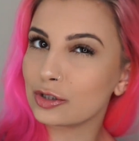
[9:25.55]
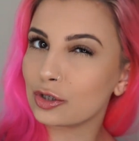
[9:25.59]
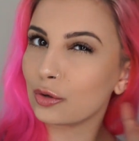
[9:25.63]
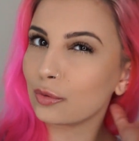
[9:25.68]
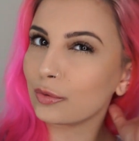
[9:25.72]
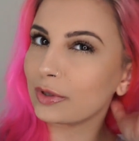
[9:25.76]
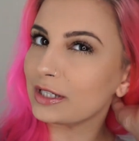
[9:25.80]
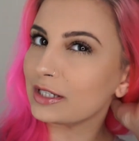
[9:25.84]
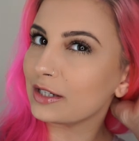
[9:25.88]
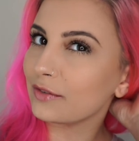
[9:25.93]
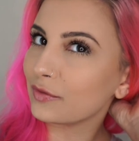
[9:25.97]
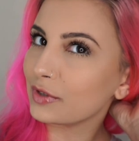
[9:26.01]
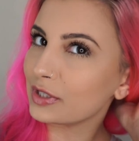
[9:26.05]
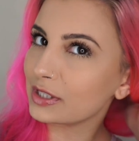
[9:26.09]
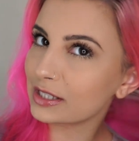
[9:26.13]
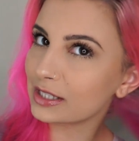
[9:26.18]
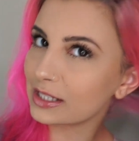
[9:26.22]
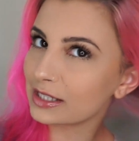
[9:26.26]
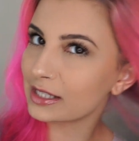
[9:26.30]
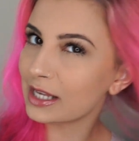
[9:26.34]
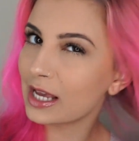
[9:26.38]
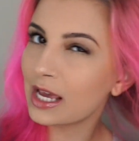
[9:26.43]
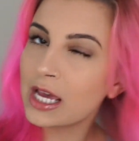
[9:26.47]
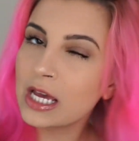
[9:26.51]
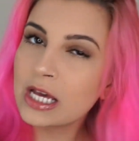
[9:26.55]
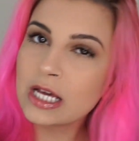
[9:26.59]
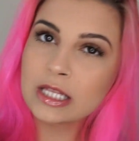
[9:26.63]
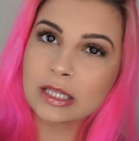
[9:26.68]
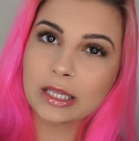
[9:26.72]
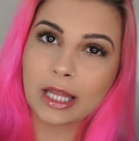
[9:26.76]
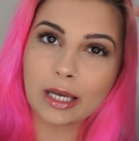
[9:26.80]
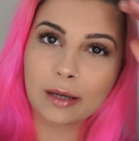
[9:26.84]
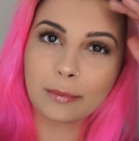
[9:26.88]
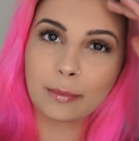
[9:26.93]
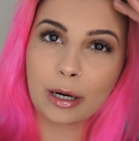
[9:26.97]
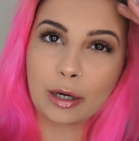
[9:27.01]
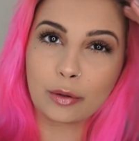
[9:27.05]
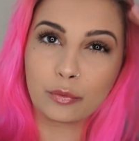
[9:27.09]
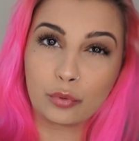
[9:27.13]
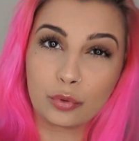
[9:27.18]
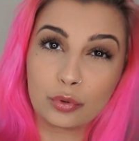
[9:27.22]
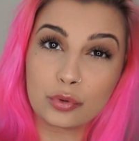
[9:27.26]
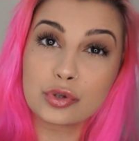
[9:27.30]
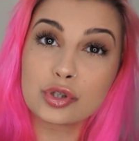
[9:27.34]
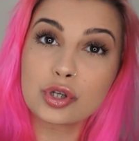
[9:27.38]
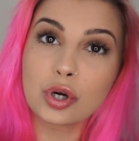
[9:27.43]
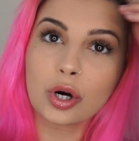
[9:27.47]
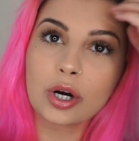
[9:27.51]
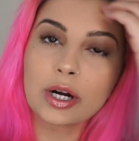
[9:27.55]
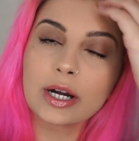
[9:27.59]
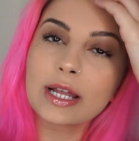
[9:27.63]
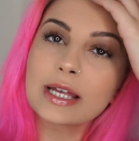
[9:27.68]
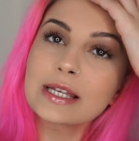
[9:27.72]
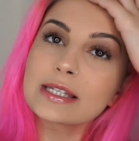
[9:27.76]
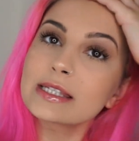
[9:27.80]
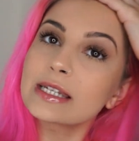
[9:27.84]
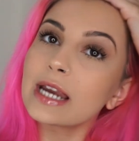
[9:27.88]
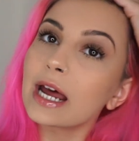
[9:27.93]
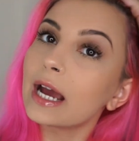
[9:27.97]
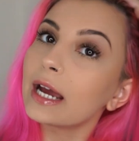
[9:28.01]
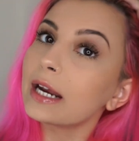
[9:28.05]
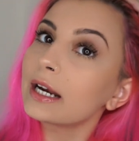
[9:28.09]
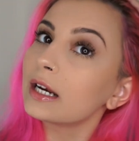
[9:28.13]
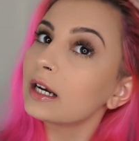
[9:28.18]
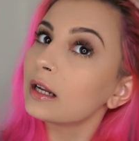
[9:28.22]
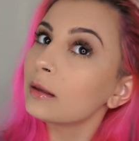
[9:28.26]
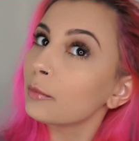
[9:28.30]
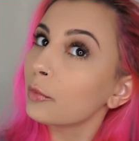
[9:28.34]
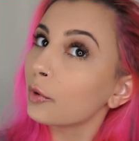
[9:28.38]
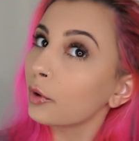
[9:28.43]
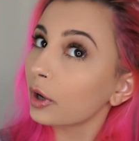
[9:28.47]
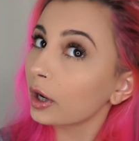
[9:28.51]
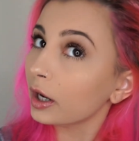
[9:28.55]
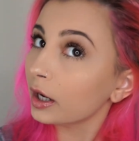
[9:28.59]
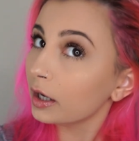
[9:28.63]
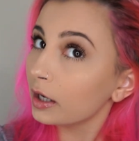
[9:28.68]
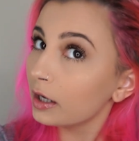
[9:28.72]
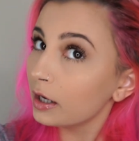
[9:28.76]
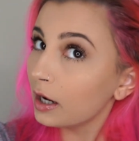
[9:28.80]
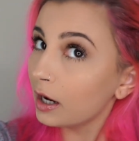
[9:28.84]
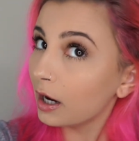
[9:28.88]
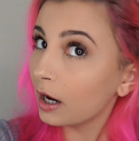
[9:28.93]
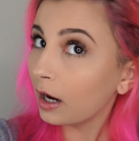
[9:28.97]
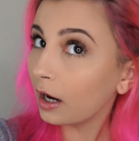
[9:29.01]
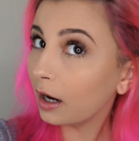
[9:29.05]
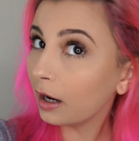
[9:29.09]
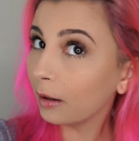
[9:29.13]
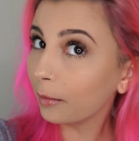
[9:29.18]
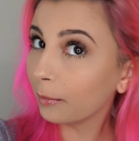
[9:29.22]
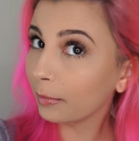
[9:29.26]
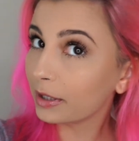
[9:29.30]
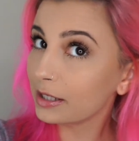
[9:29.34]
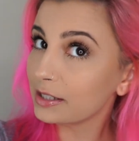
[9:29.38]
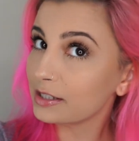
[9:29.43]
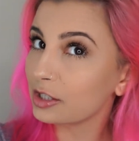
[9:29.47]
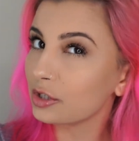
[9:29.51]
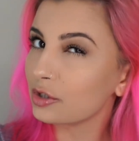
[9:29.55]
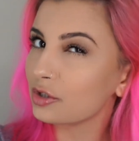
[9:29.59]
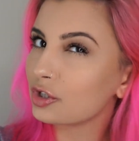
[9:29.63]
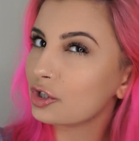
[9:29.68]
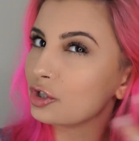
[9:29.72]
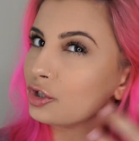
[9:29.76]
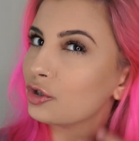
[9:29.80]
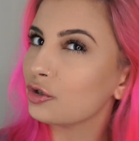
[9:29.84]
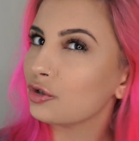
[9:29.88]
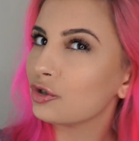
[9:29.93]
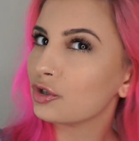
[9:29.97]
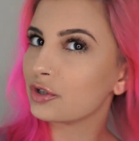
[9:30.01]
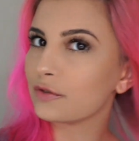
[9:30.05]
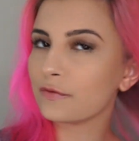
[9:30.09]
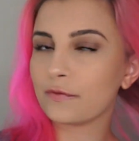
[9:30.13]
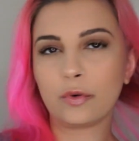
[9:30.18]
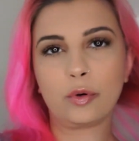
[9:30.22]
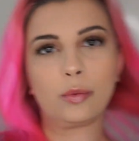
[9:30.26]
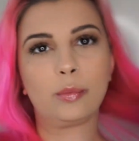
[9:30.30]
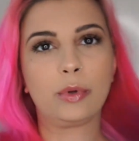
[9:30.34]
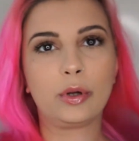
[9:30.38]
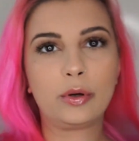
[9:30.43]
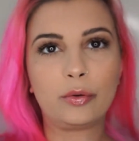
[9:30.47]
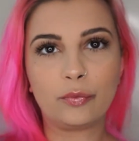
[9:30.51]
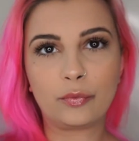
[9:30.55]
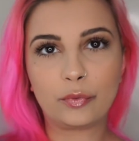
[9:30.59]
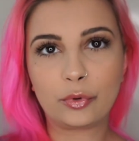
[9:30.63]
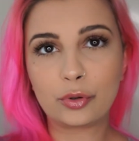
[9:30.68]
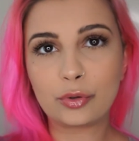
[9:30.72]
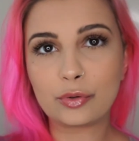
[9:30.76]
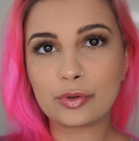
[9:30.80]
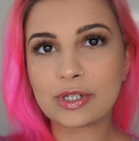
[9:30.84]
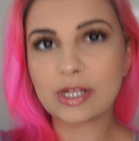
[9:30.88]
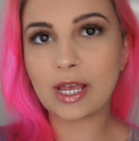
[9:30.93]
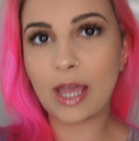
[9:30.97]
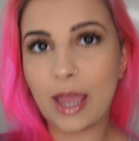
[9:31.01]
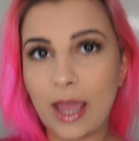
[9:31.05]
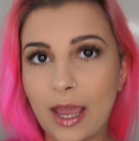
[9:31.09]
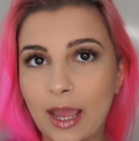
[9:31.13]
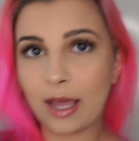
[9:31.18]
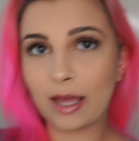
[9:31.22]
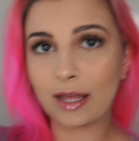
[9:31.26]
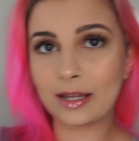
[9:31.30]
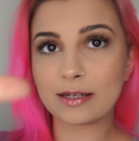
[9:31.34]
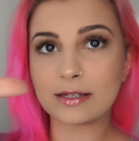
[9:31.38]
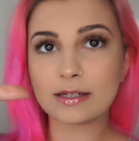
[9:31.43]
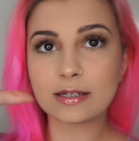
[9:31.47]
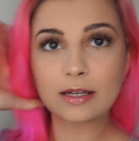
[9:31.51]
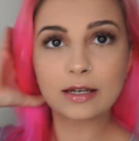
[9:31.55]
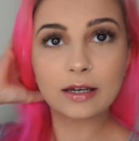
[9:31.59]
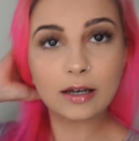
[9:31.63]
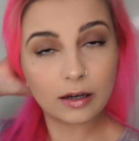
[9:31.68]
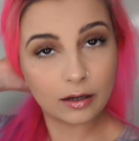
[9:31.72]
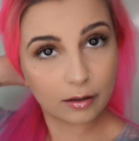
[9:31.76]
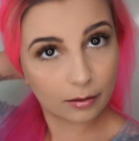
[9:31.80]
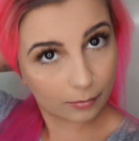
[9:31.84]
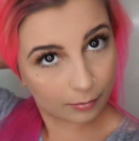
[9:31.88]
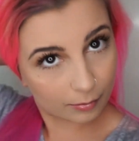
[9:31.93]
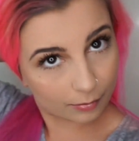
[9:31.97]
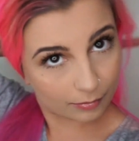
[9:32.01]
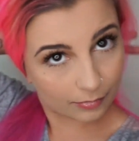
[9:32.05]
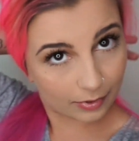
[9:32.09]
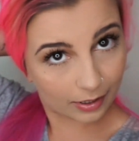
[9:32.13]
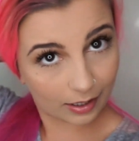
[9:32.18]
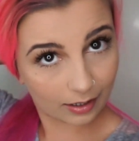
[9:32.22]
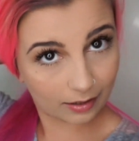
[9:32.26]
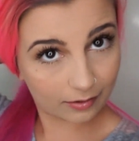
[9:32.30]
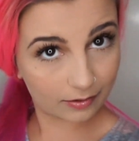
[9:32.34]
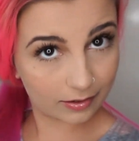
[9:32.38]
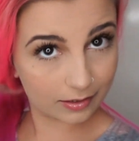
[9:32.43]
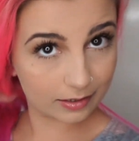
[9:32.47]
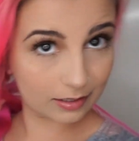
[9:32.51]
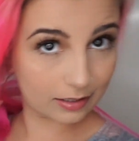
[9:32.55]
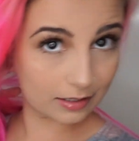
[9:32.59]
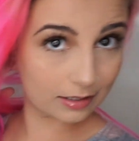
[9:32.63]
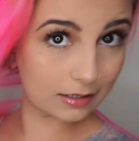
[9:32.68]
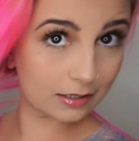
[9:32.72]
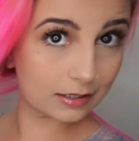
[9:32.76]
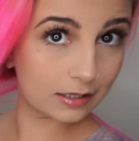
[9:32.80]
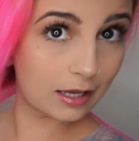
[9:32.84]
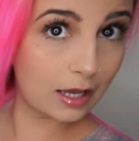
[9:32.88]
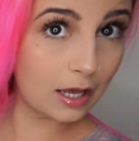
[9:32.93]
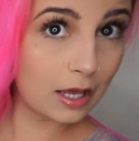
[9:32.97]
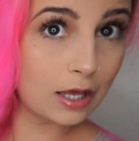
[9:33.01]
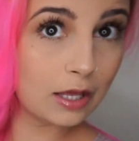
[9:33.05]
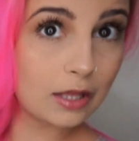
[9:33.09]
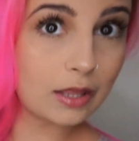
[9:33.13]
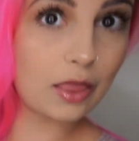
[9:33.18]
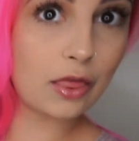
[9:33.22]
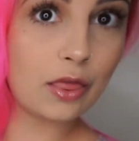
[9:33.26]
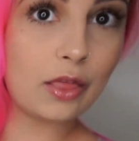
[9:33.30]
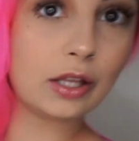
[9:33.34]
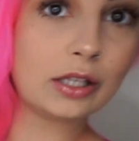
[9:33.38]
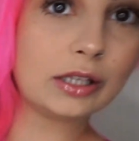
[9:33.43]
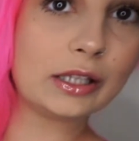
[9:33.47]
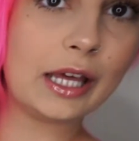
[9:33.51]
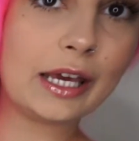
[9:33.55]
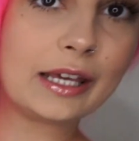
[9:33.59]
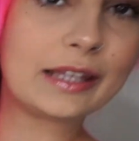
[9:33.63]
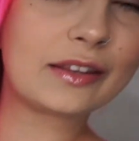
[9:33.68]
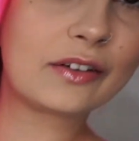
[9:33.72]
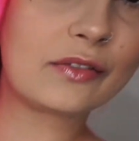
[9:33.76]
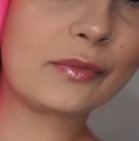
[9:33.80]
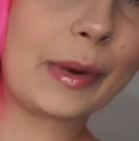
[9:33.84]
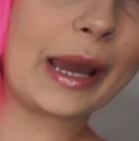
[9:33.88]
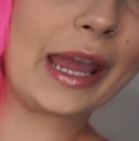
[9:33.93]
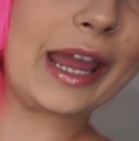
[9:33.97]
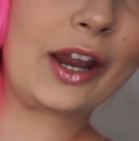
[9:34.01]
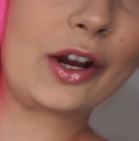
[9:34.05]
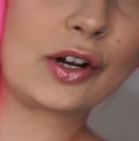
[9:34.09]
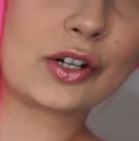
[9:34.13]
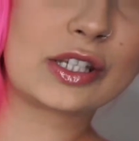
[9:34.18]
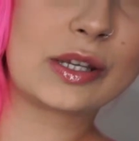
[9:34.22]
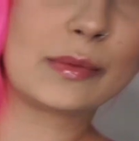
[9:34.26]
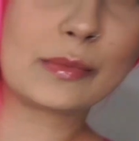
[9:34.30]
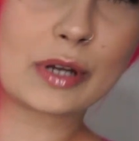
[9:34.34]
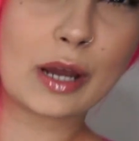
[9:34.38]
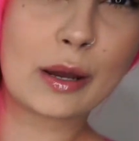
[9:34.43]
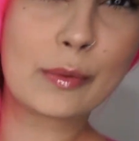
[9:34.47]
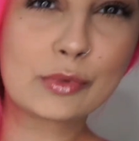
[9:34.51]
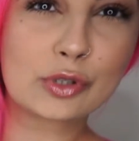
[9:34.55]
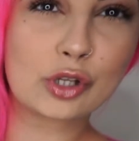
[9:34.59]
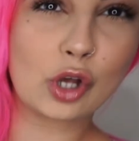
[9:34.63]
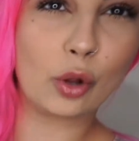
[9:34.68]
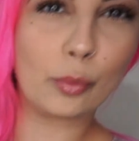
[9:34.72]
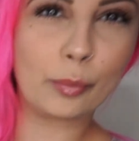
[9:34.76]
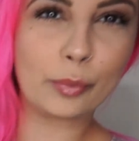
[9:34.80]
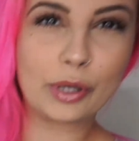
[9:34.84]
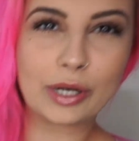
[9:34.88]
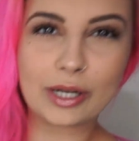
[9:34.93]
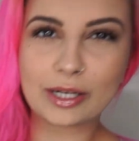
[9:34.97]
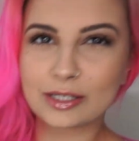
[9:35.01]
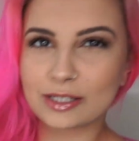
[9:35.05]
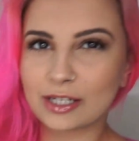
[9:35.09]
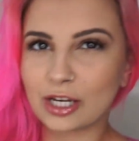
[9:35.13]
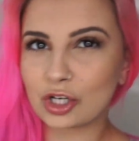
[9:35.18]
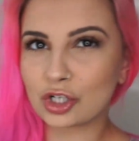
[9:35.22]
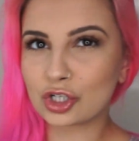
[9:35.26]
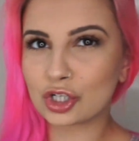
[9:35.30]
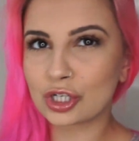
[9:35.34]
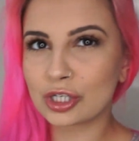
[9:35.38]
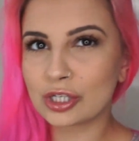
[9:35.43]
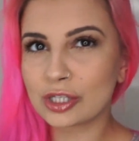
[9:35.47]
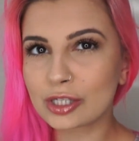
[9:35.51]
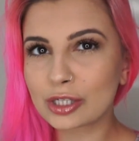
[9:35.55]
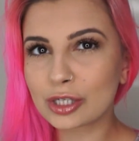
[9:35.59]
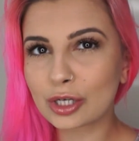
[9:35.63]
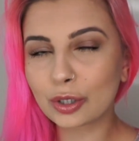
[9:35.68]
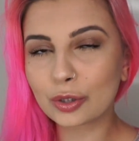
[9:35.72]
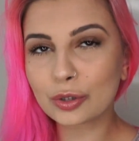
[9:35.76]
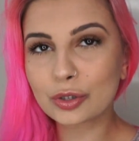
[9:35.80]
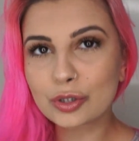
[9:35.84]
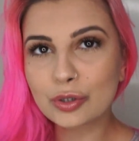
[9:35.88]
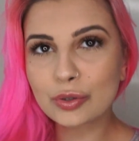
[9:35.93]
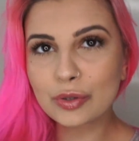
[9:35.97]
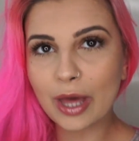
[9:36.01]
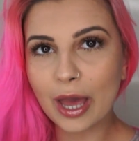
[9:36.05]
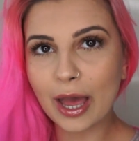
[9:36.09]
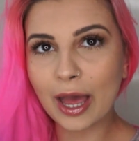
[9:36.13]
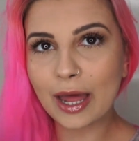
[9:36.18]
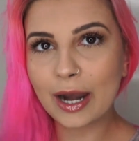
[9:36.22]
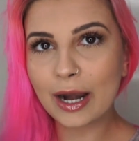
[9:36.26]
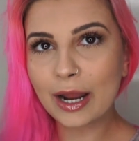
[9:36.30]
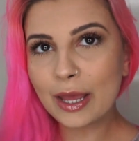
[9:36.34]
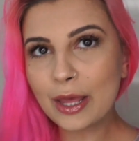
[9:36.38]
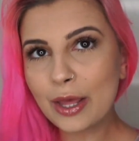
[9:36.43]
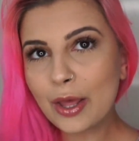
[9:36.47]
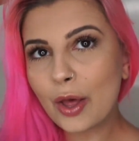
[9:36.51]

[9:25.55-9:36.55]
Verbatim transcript: The only difference is like my roots aren't as dyed anymore because um, I used to do just full blown roots and um, yeah, this is the length of my hair. Sometimes I'll put extensions and I'll do that.